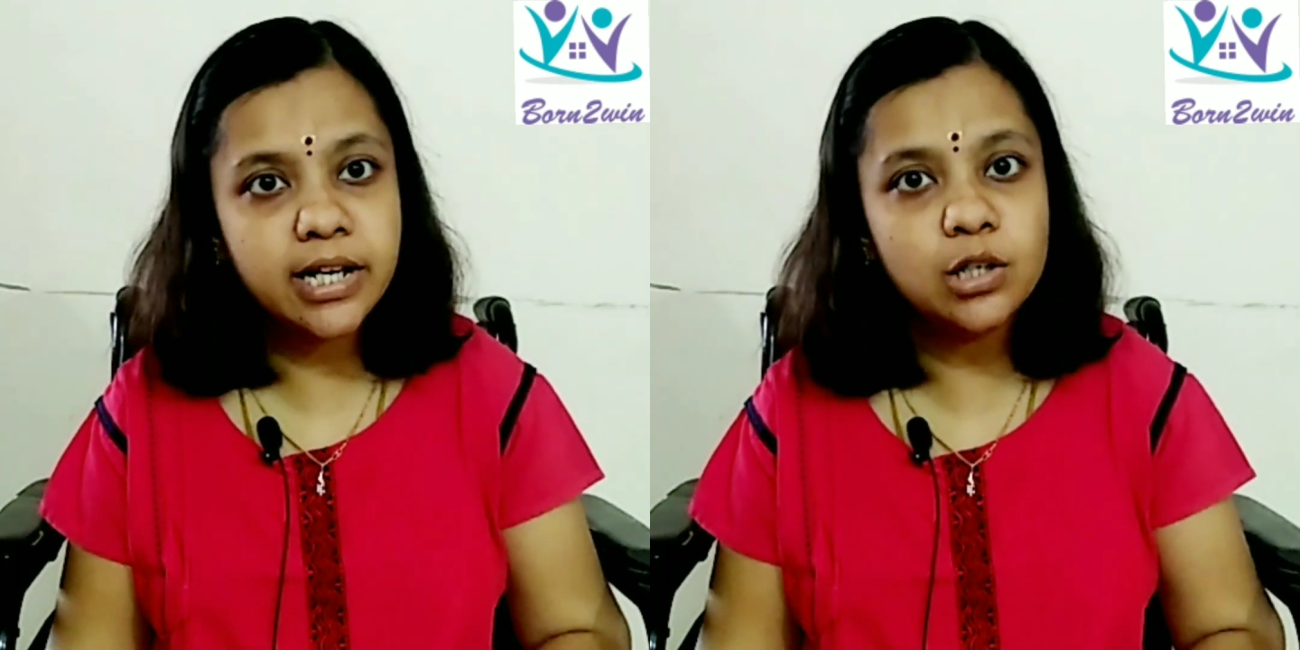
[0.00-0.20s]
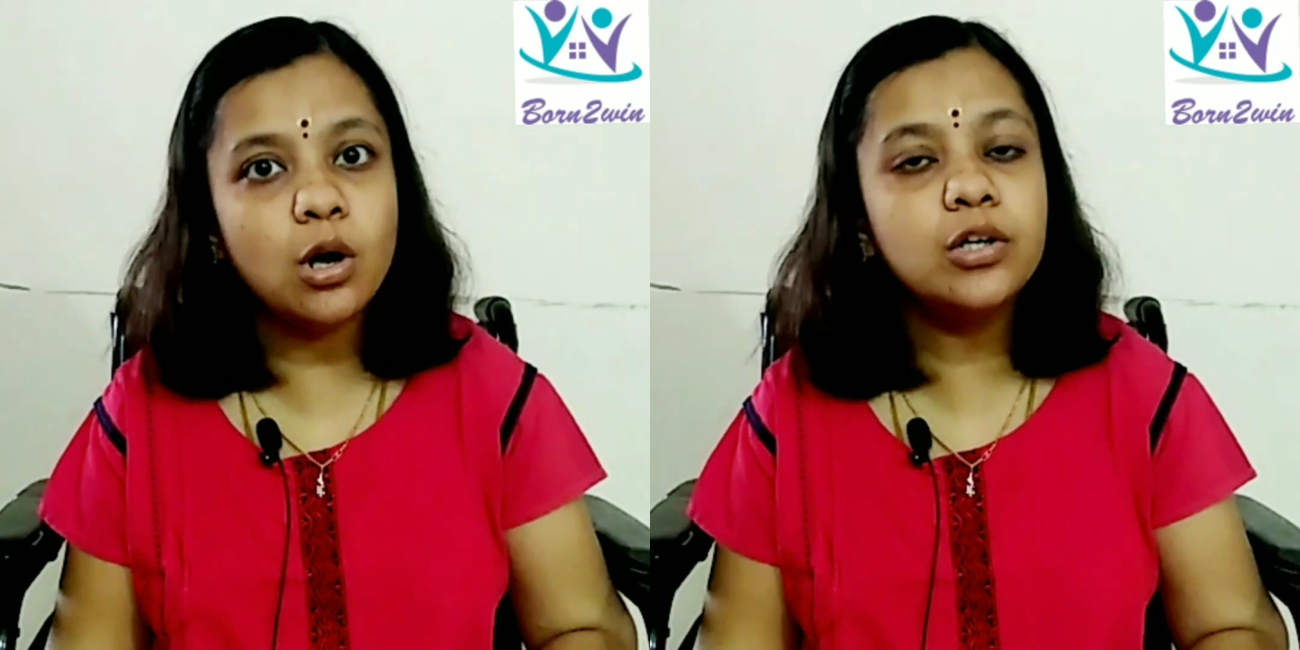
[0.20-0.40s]

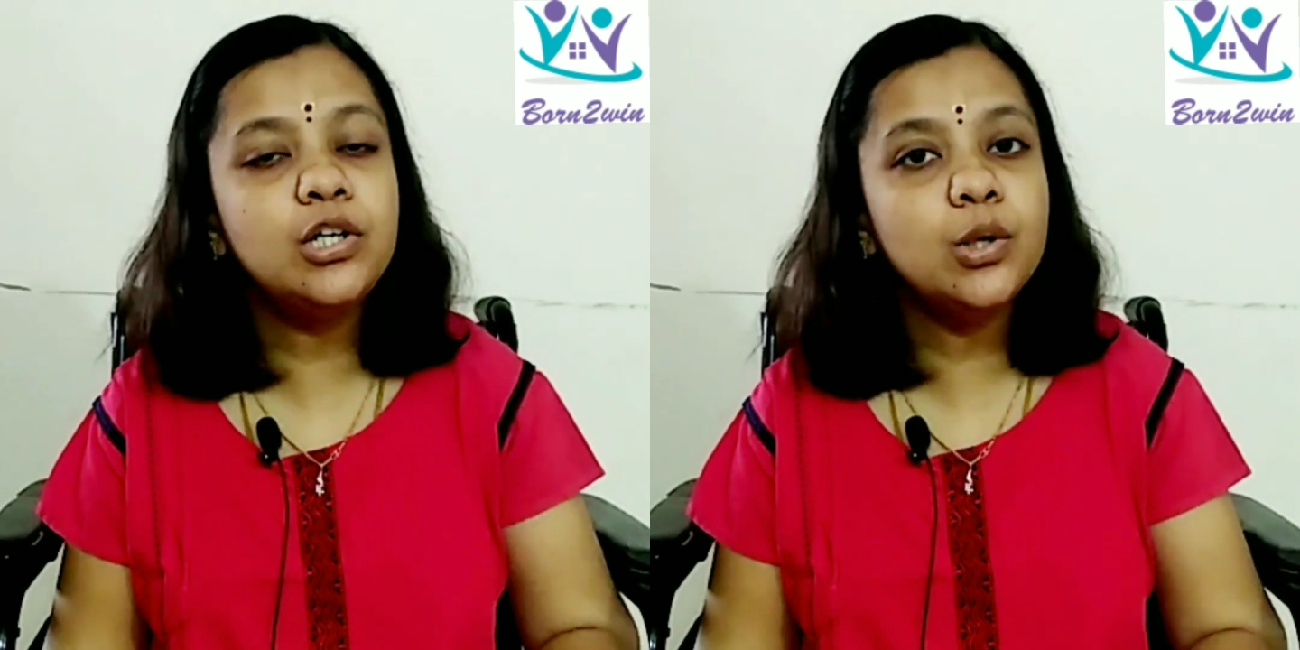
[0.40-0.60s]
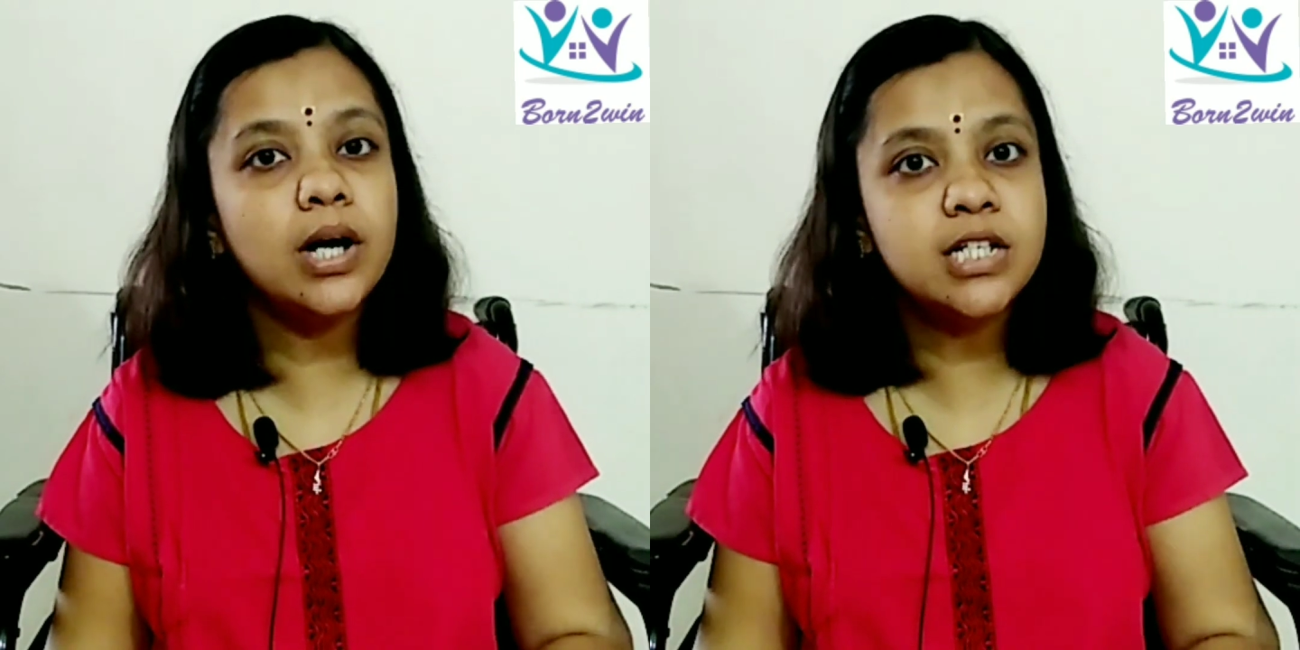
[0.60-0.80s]
in order
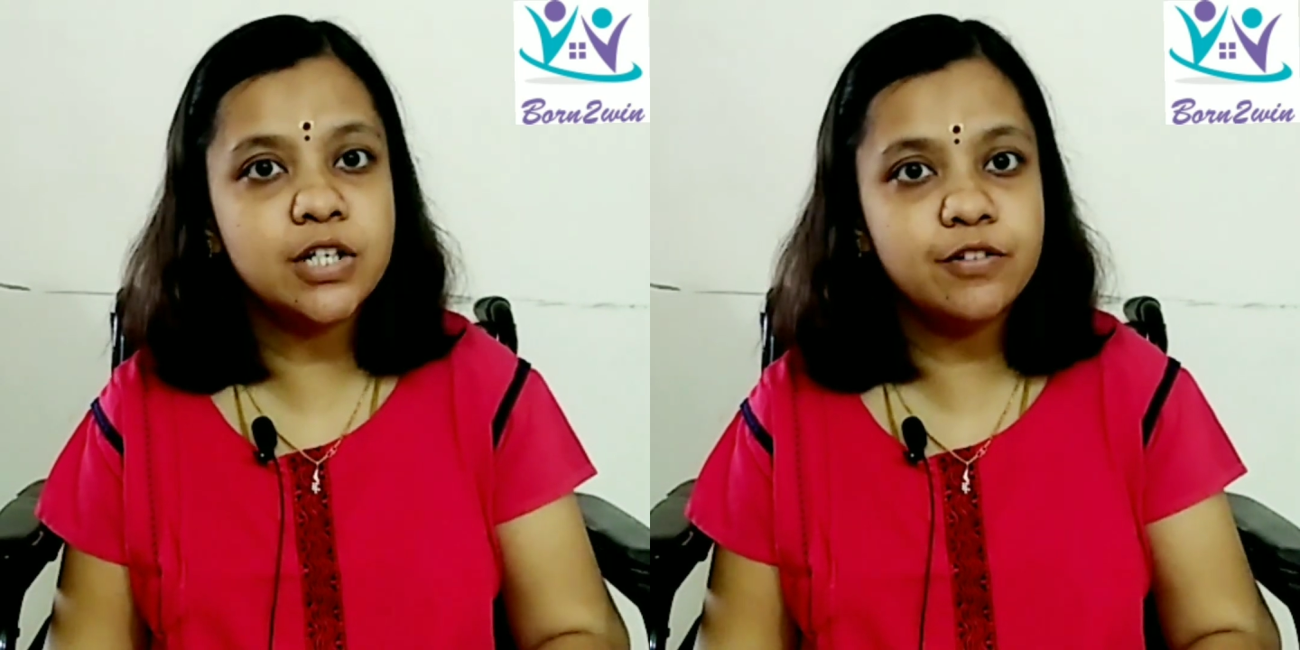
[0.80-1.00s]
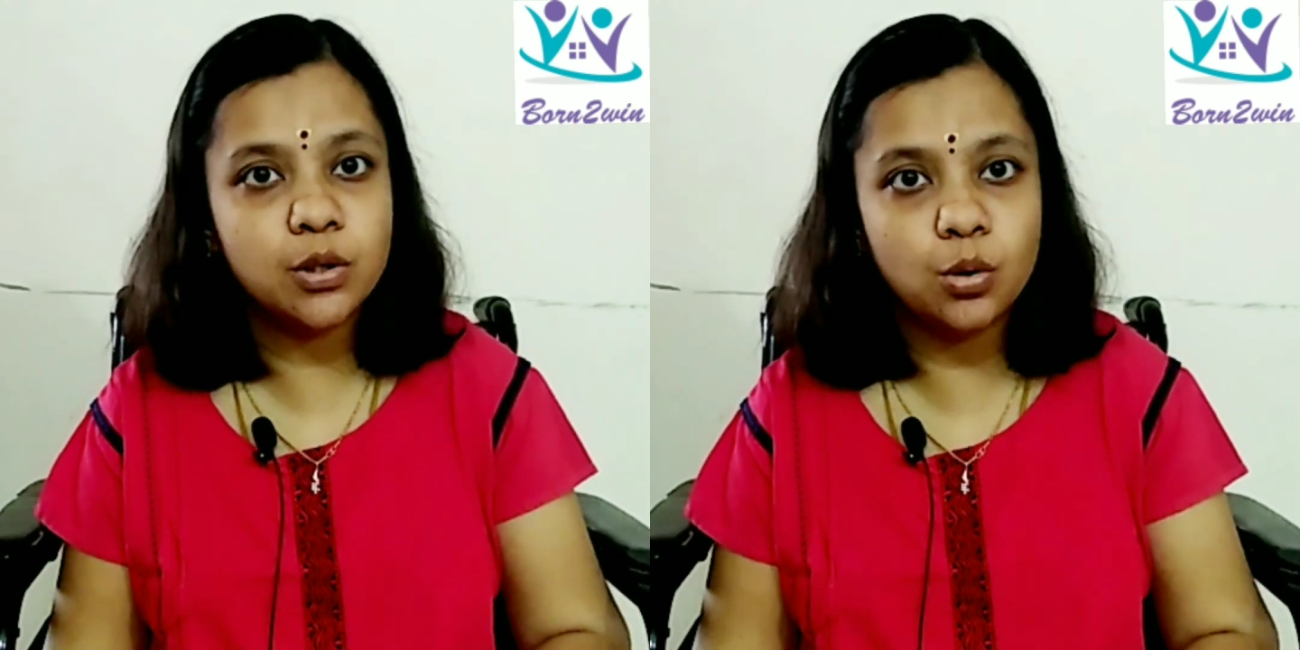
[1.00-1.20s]
to achieve
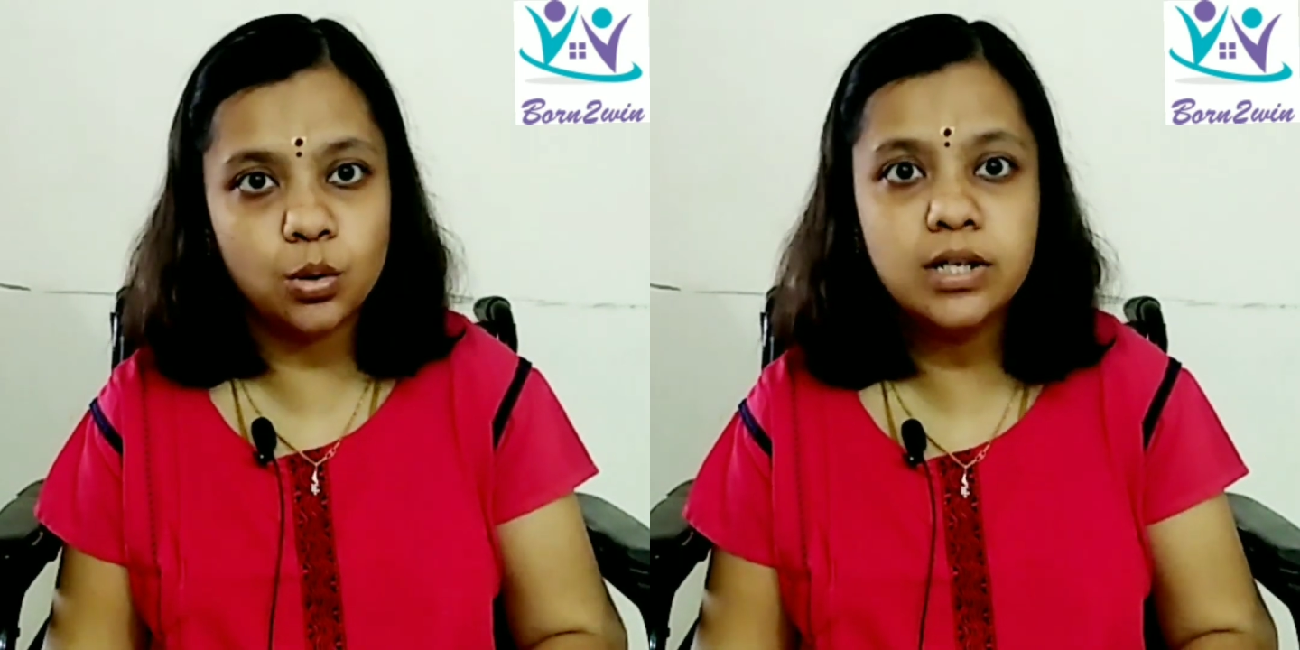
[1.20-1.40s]
your goal